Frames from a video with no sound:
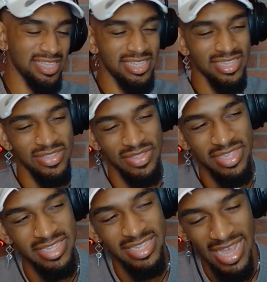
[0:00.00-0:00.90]

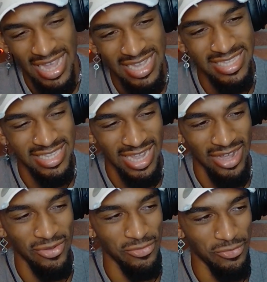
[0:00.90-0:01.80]
send you. This is hands
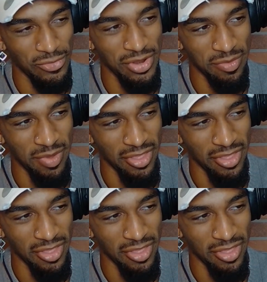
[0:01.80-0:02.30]
down one of the best.